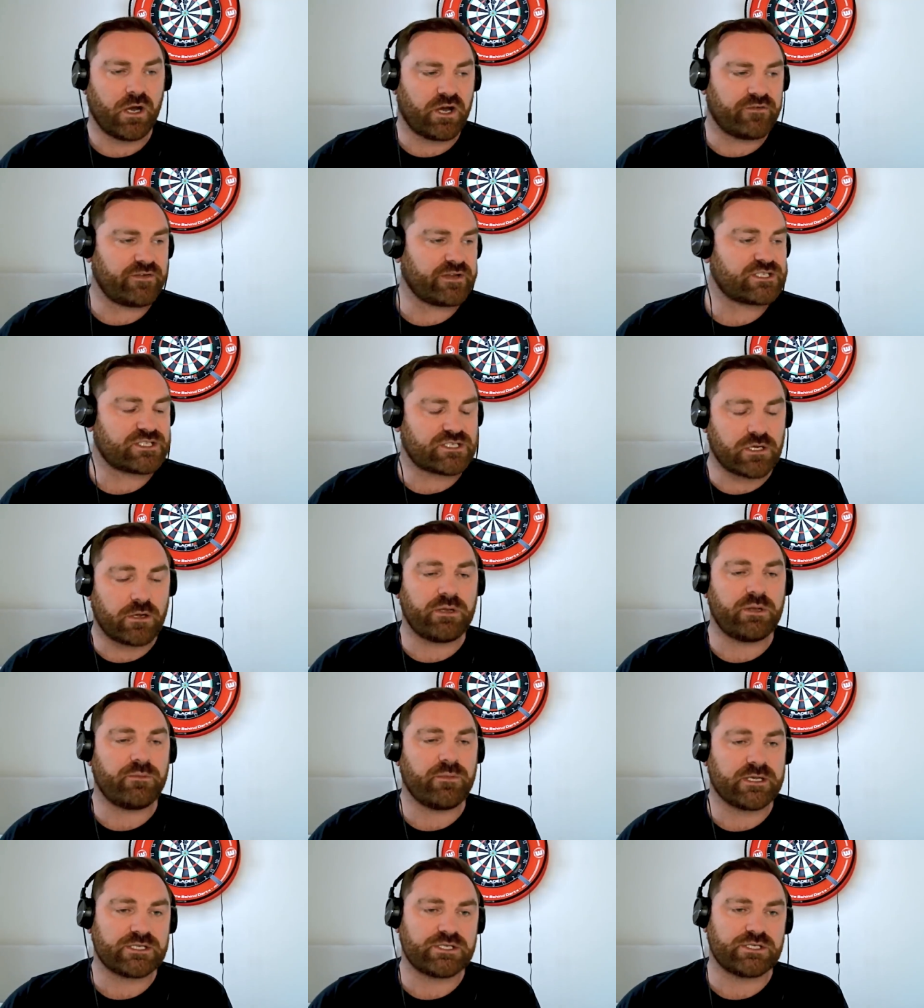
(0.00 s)
I've had so many
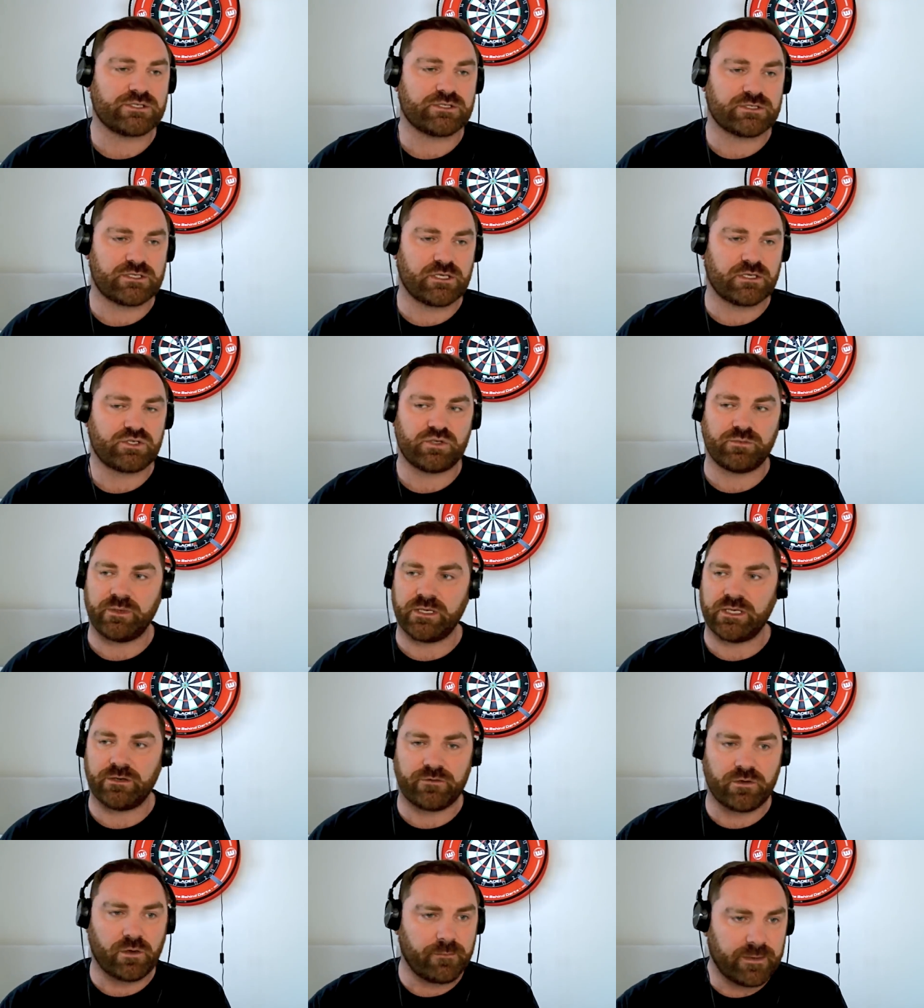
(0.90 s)
messages on social
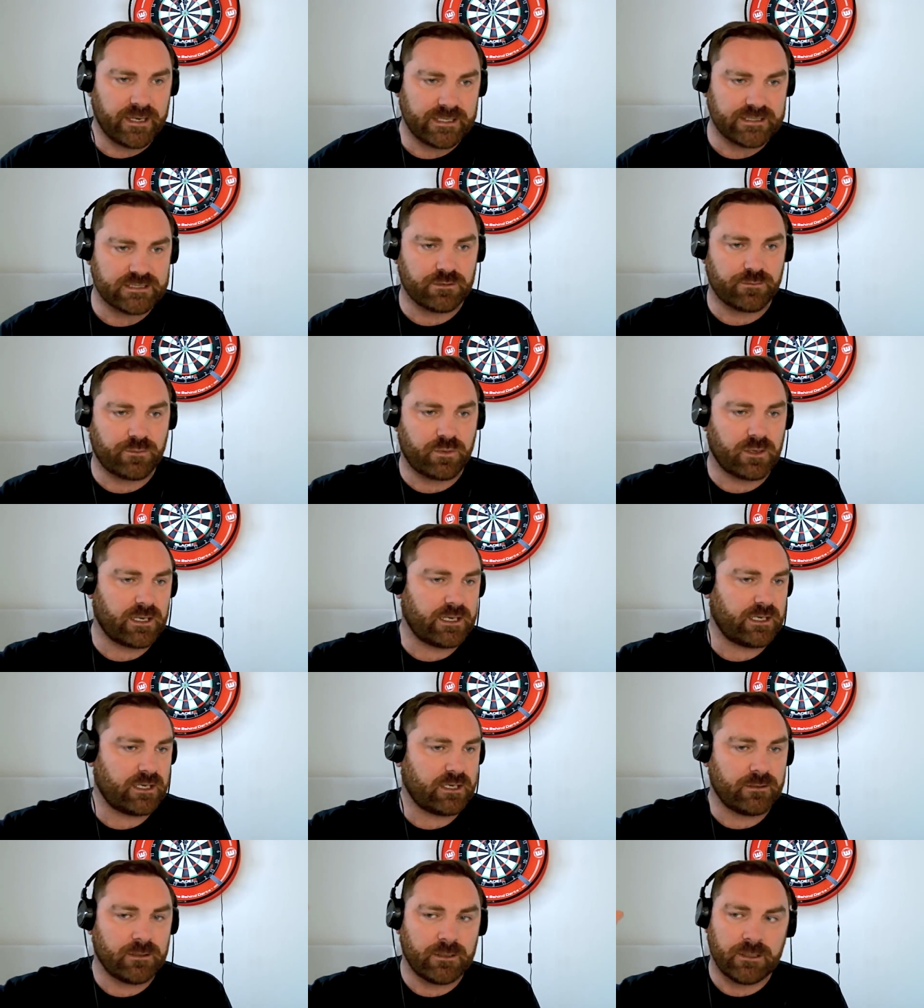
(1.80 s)
media. I've got mates that
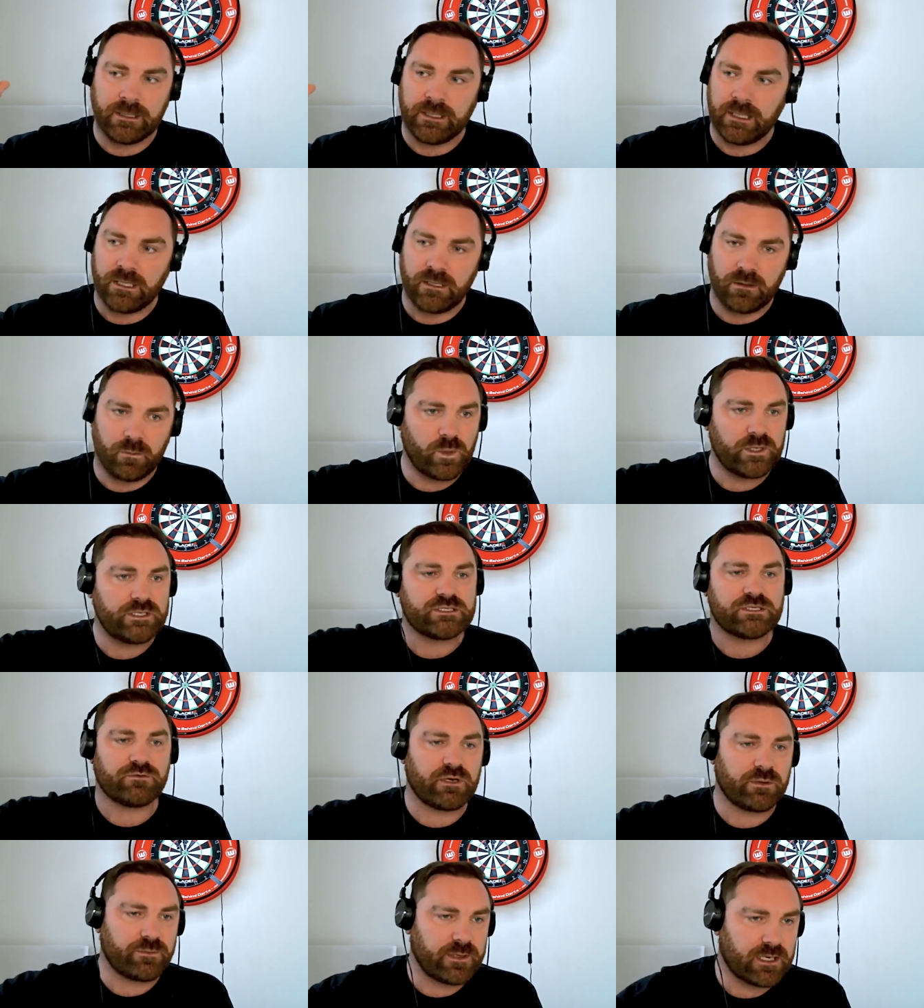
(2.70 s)
play at Windsor
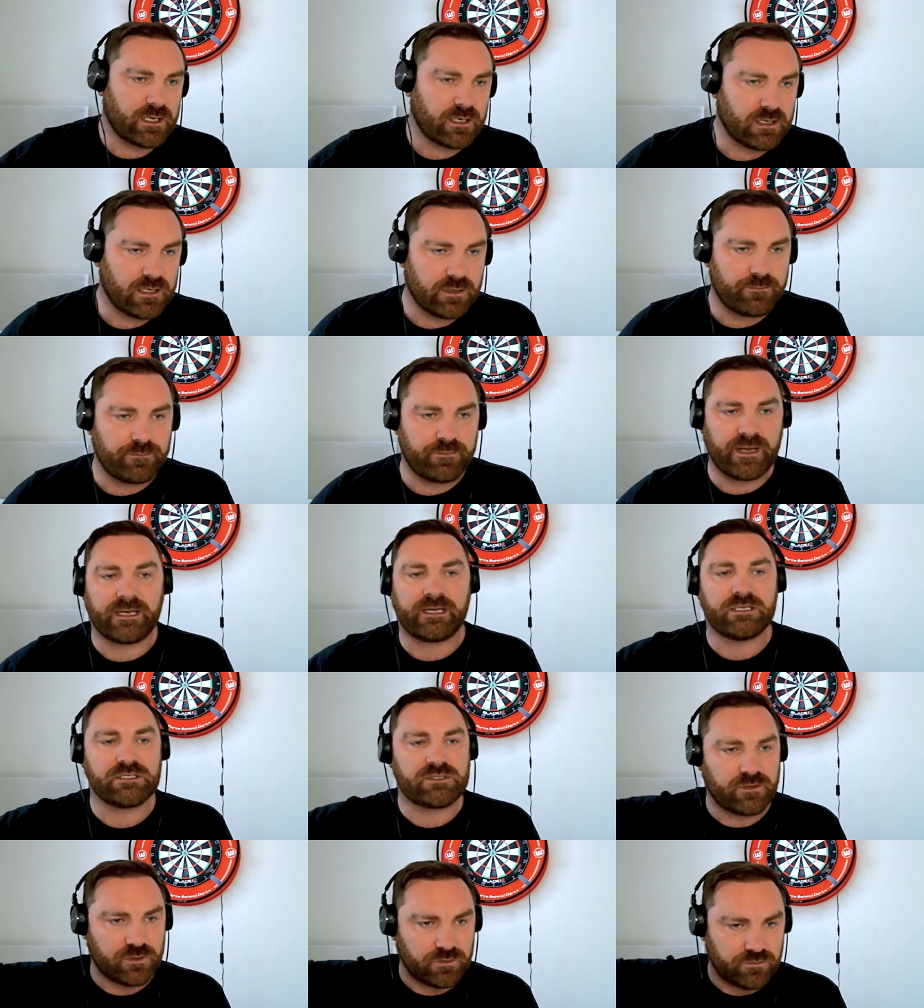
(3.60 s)
Rugby Club,
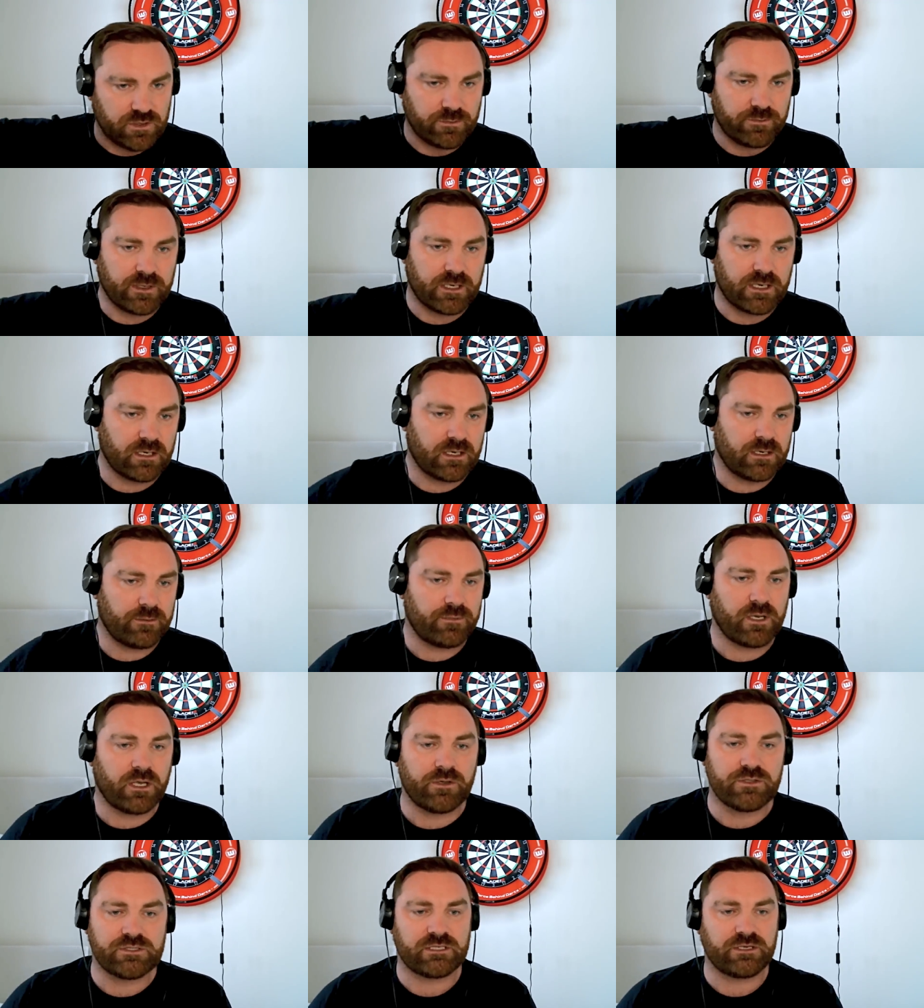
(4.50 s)
Beaconsfield Rugby Club,
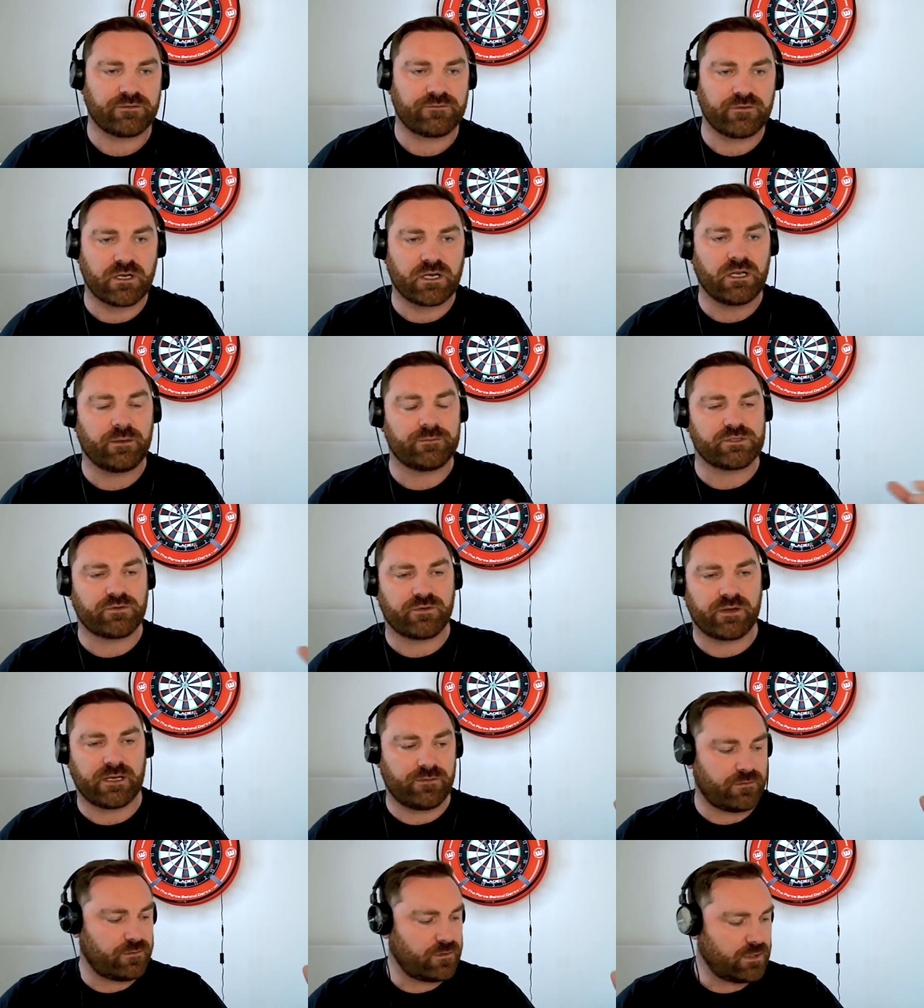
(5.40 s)
loads of different clubs
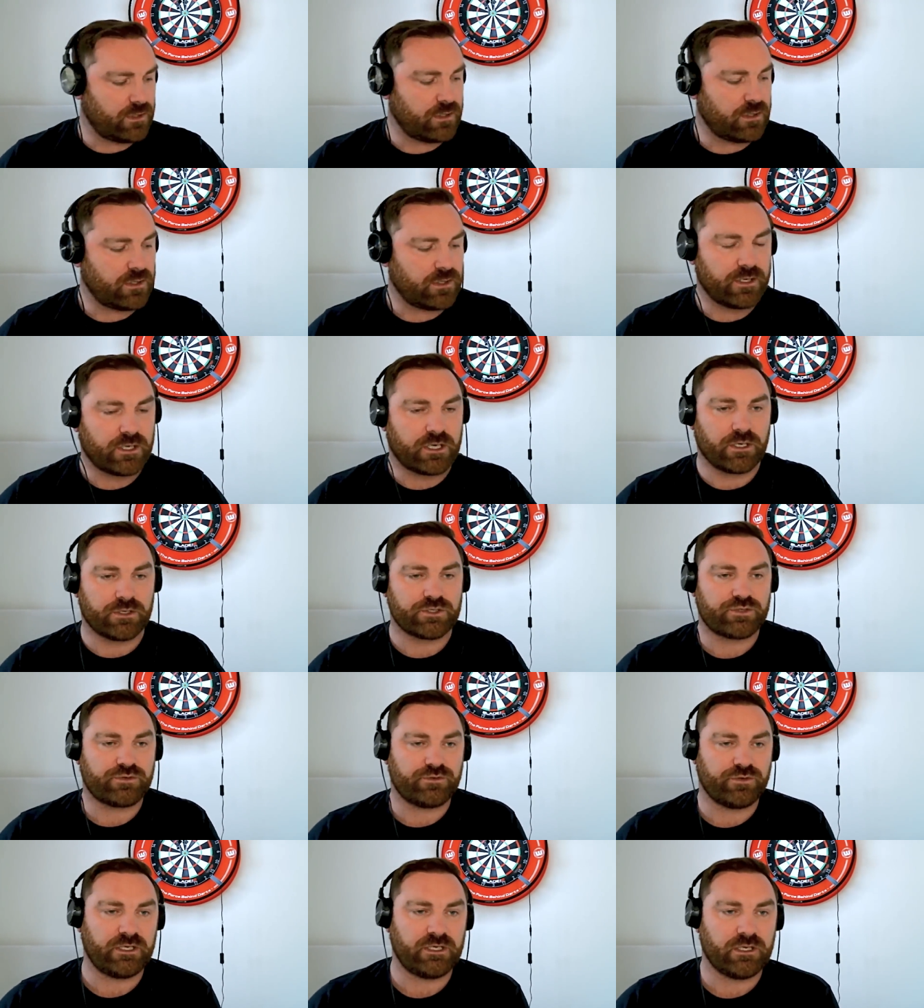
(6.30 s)
around the
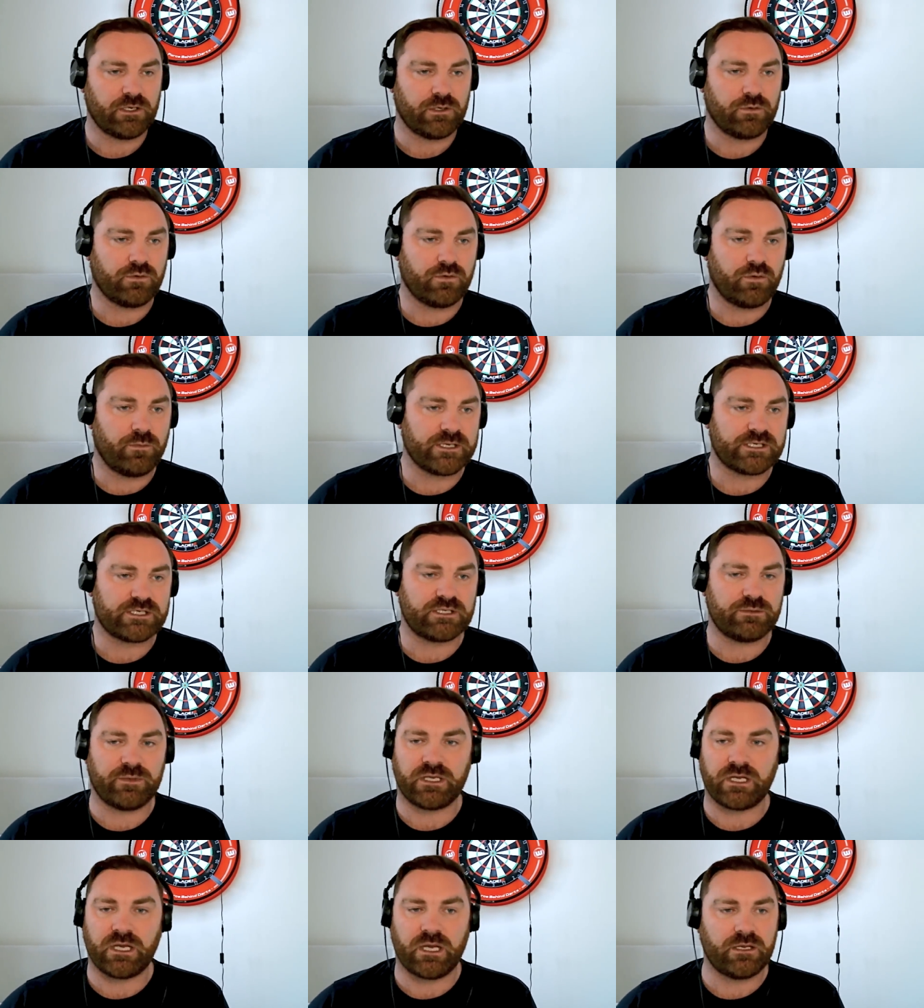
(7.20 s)
country who are all messaging
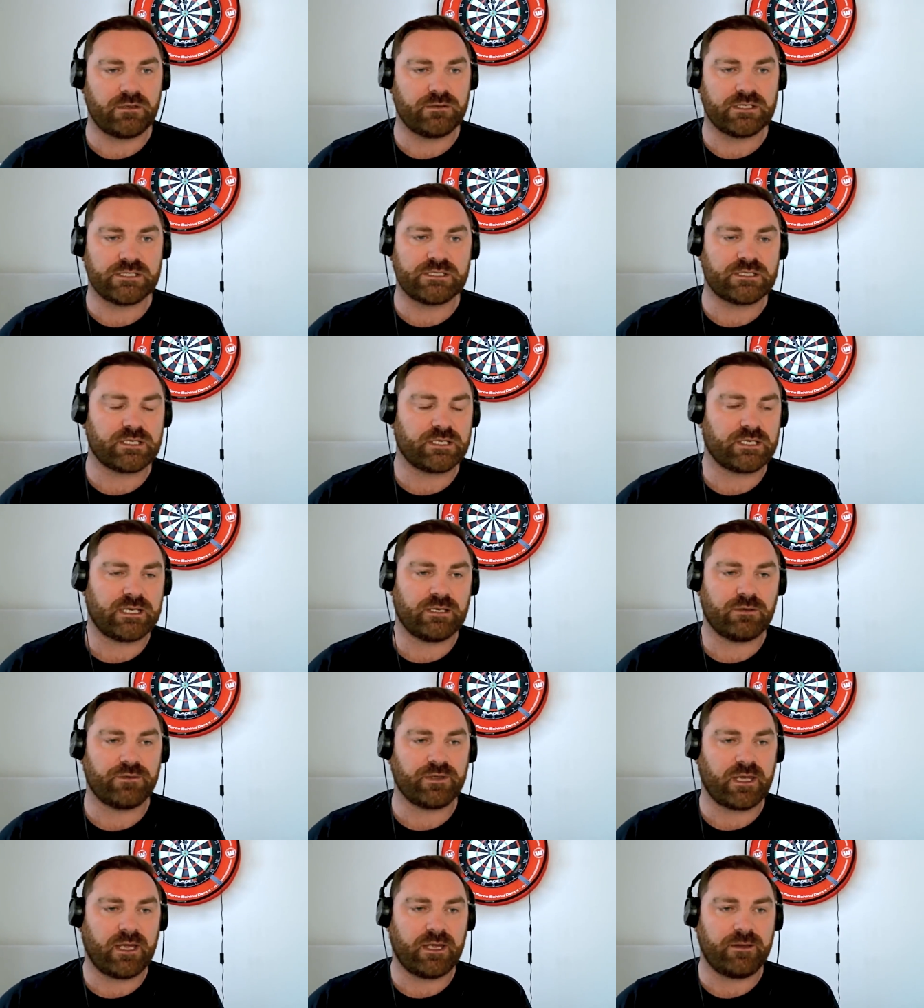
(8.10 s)
me going, "This is going to kill
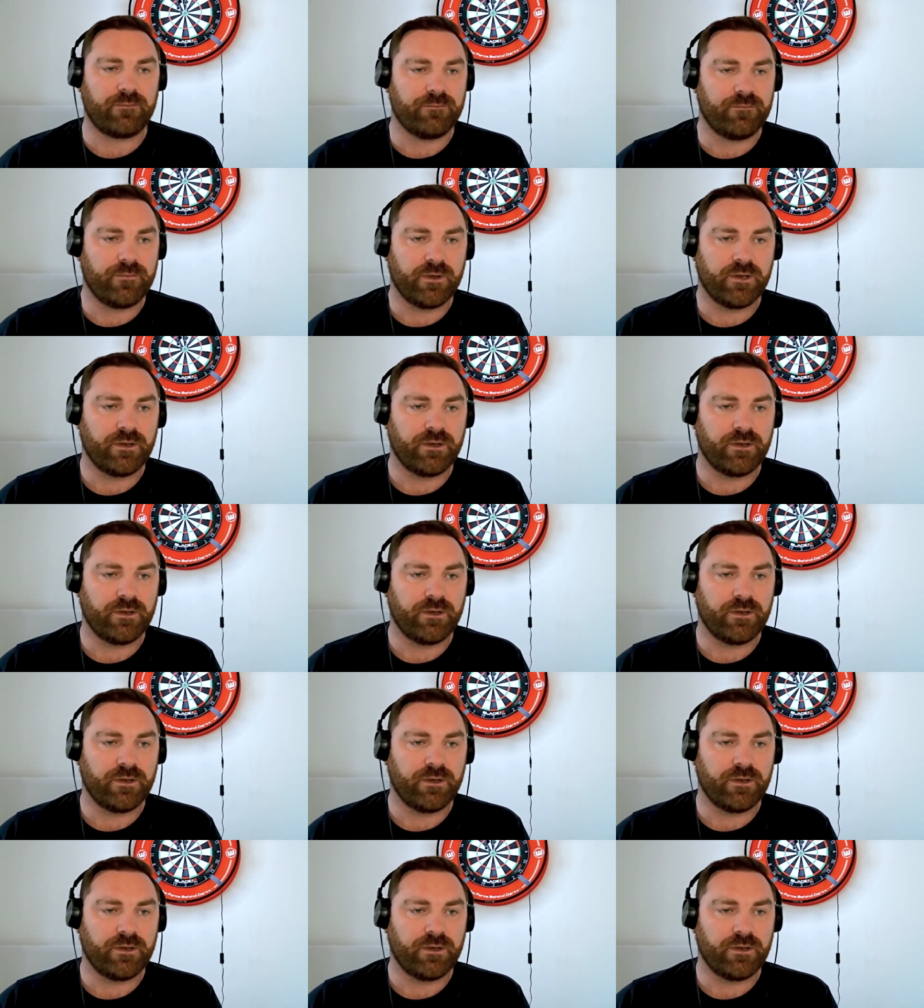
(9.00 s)
the game."